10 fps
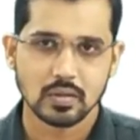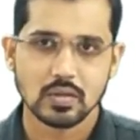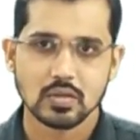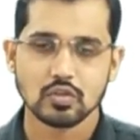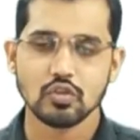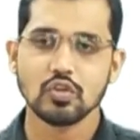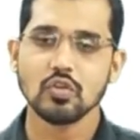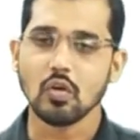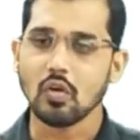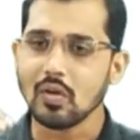So you
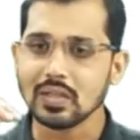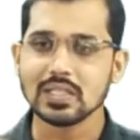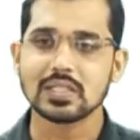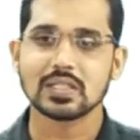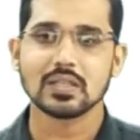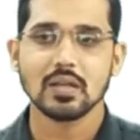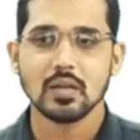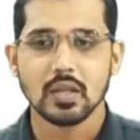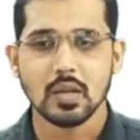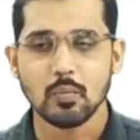should know all these
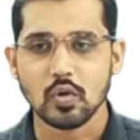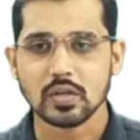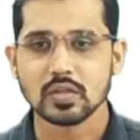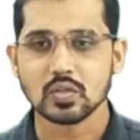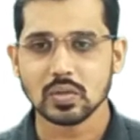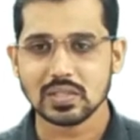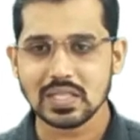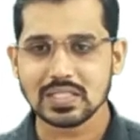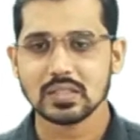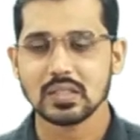important
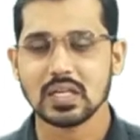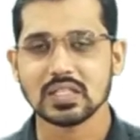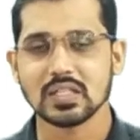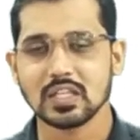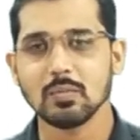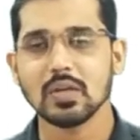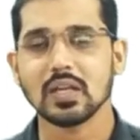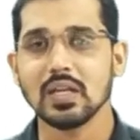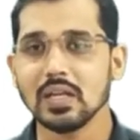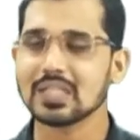sources, that is nothing but Indian